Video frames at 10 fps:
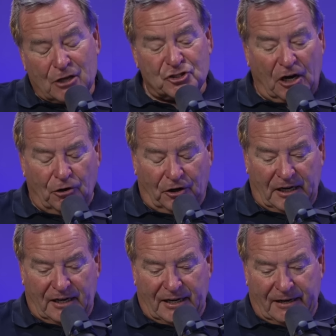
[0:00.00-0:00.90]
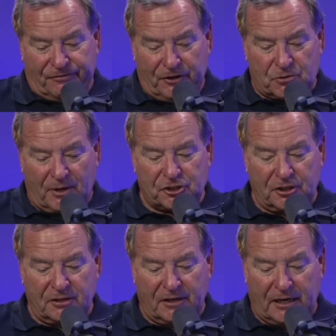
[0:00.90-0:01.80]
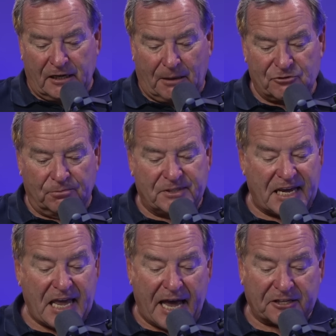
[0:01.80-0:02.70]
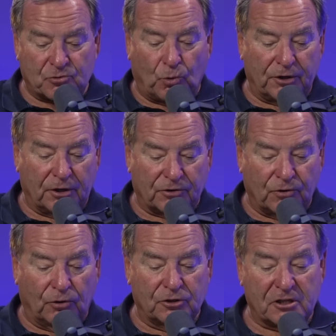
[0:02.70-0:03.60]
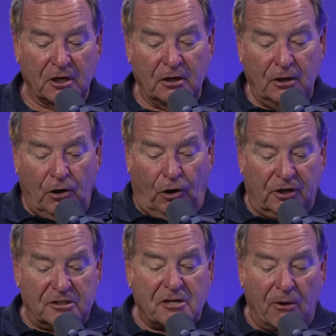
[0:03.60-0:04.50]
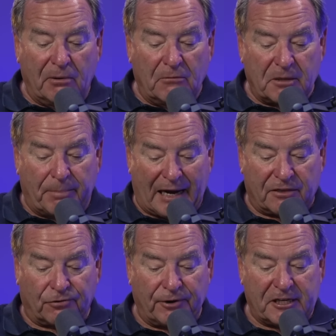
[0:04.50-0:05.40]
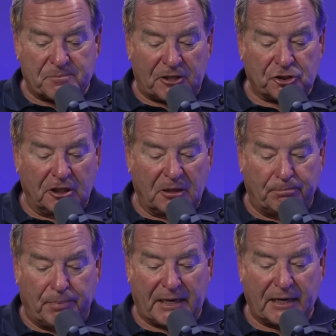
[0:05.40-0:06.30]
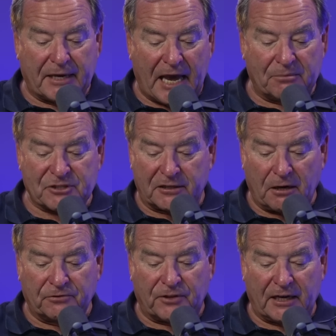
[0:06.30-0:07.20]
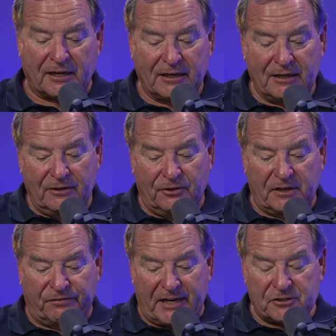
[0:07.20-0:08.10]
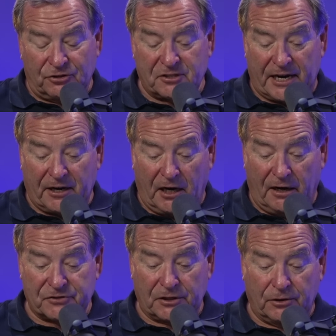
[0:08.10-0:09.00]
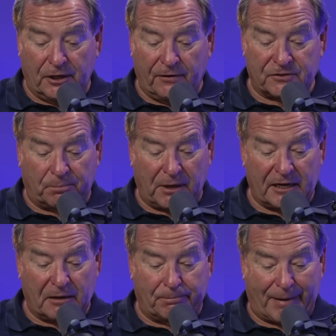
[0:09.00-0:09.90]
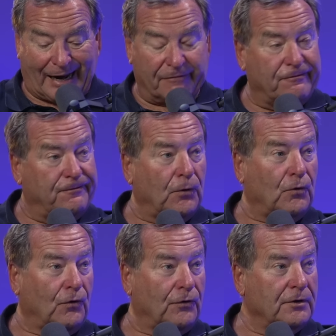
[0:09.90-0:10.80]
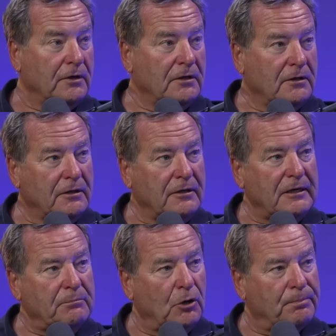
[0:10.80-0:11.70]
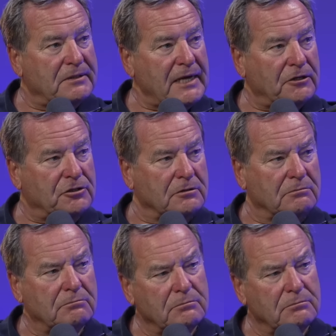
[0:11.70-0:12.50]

So look, first question comes from TS. What are your thoughts on us going with a back three, especially in the bigger games? I don't think the defence or centre-halves are good enough to play in a back four and need more protection.